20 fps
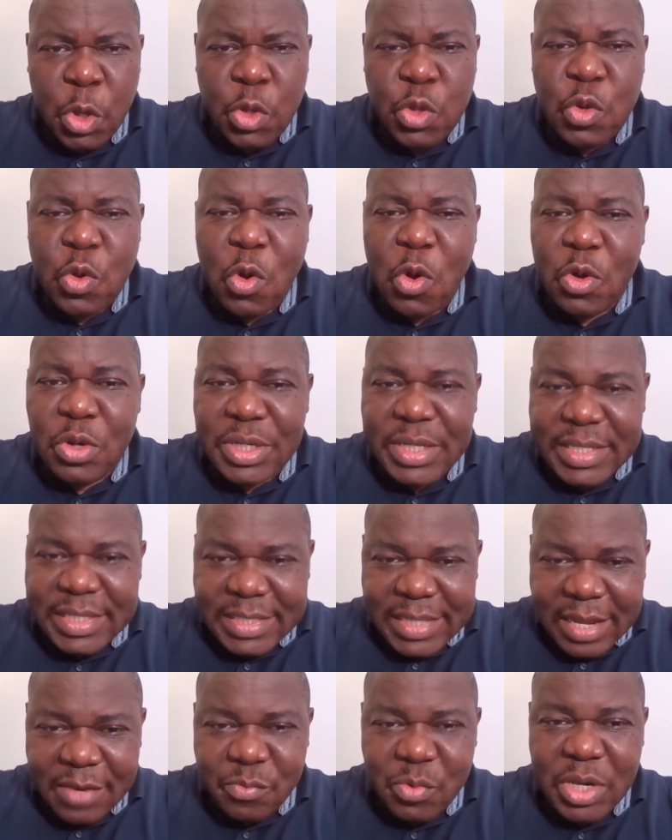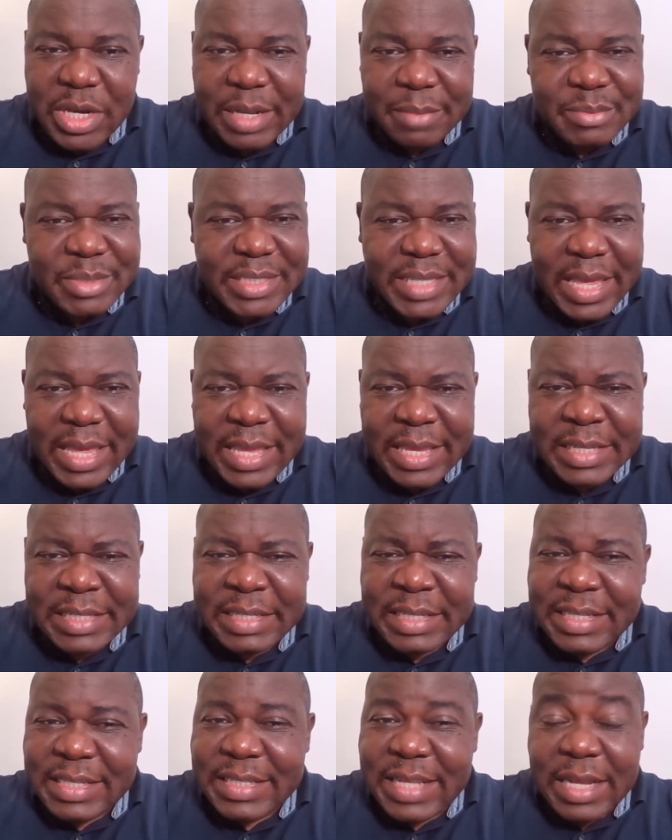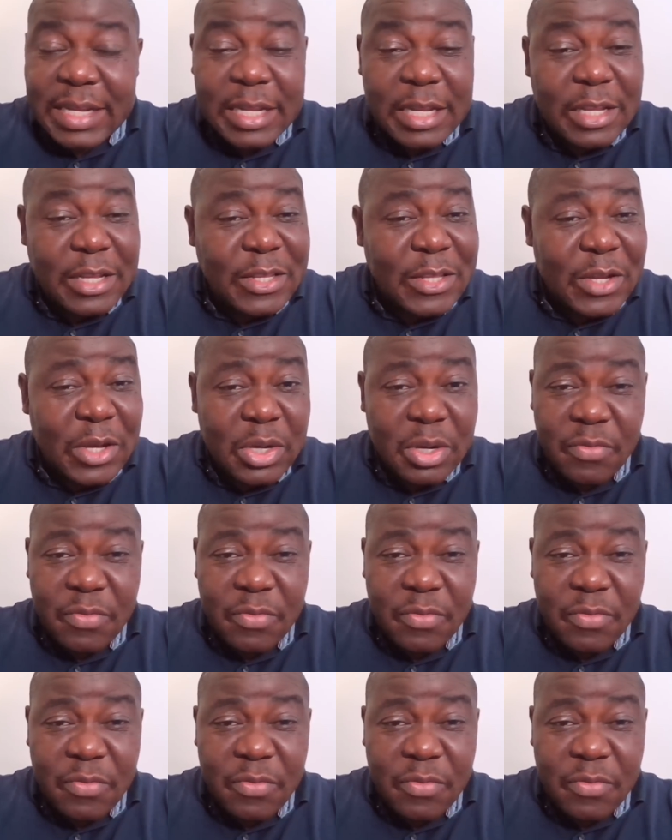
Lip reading: You understand what I'm saying. That a lot